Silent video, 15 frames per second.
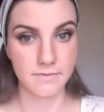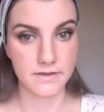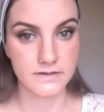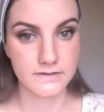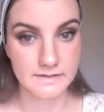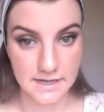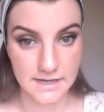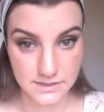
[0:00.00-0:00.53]

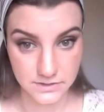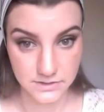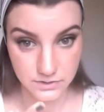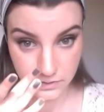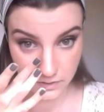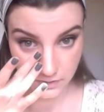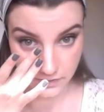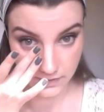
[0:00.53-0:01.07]
because I do
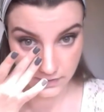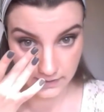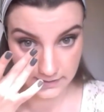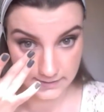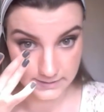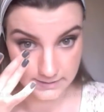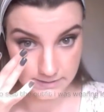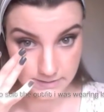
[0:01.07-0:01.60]
not think
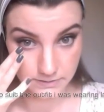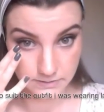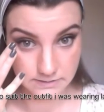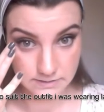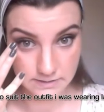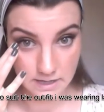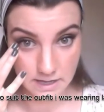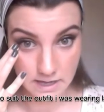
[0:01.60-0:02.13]
it
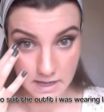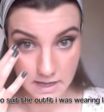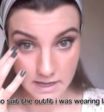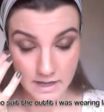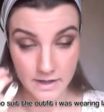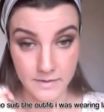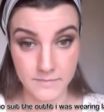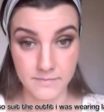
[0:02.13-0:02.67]
suits
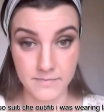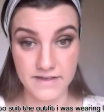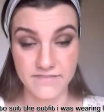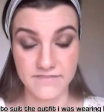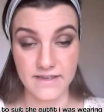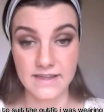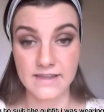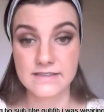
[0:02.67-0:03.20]
my
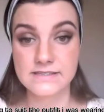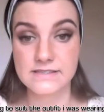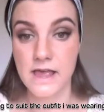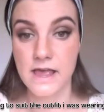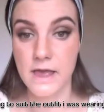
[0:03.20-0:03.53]
face.